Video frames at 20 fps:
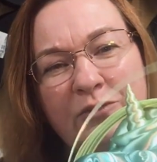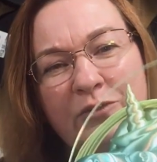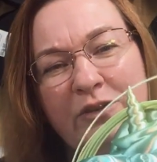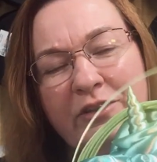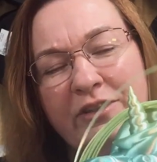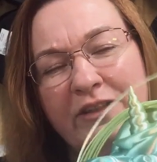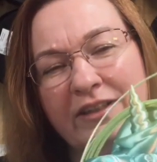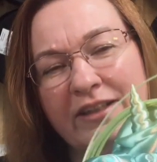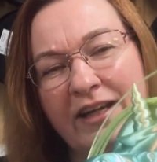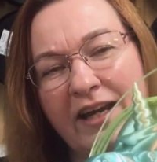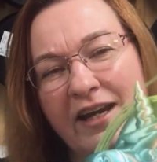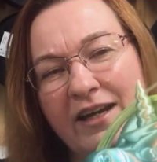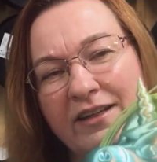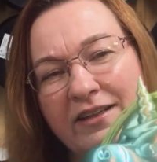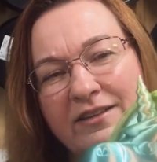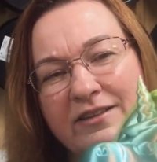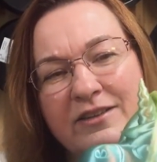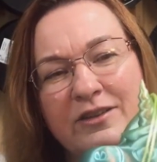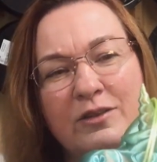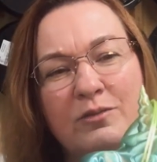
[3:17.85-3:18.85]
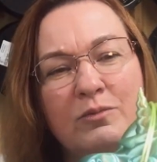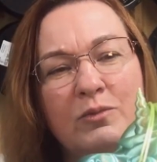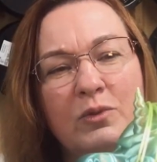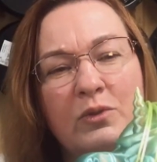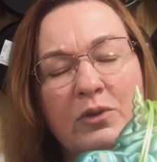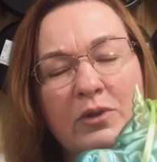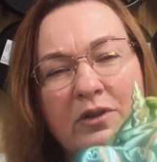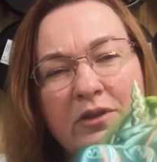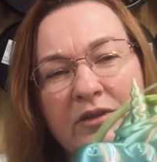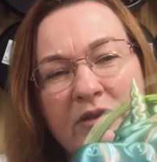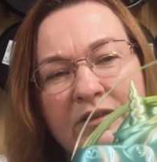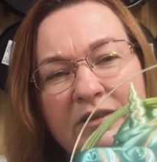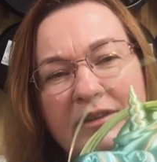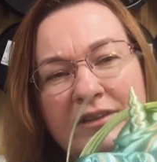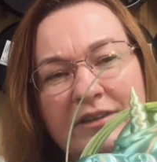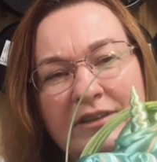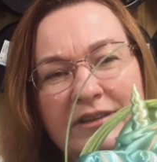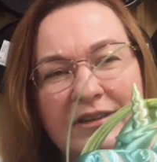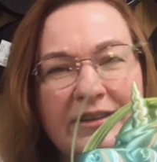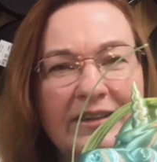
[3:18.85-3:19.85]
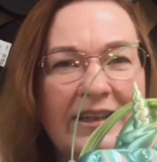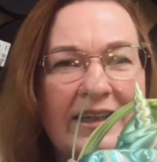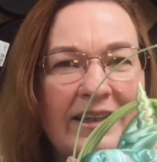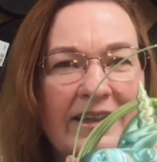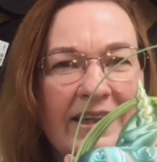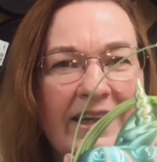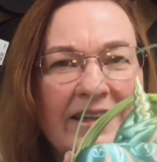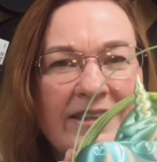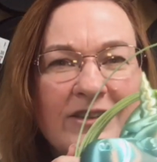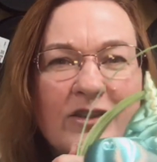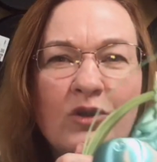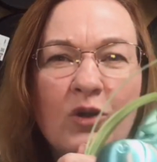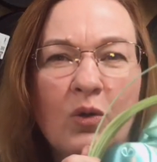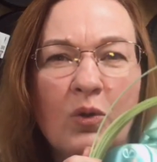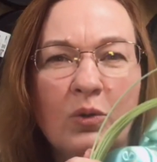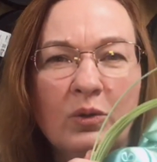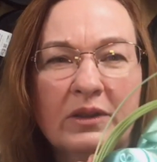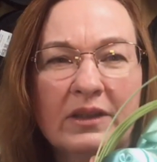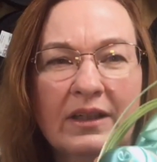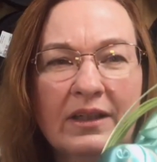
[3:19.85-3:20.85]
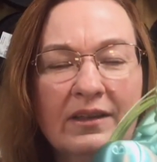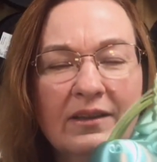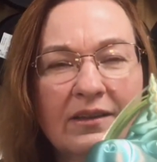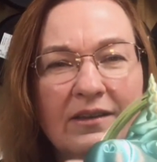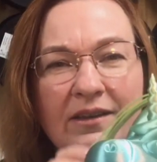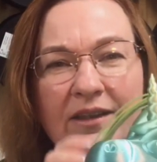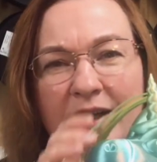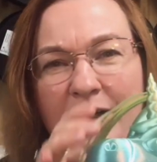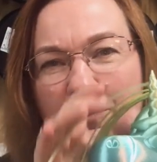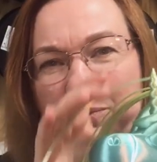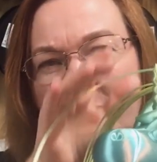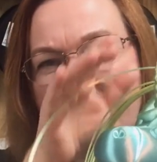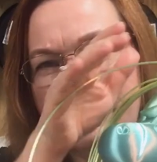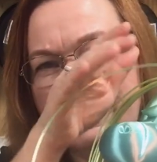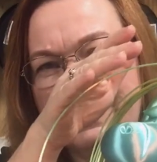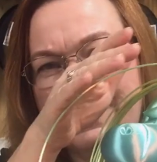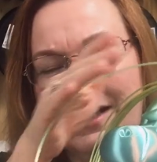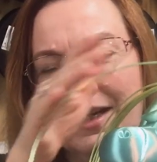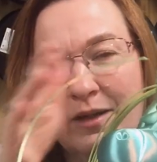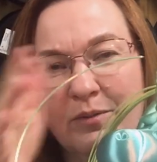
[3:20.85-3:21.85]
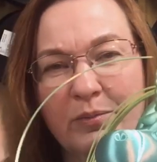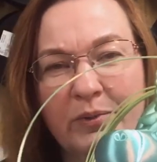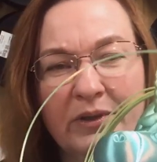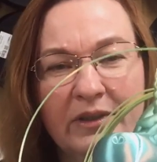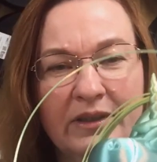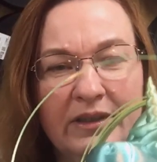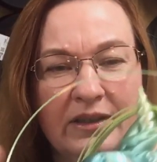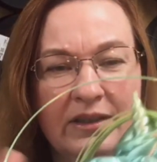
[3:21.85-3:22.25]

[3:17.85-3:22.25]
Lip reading: we could have gotten some more that nice gold color up at the top.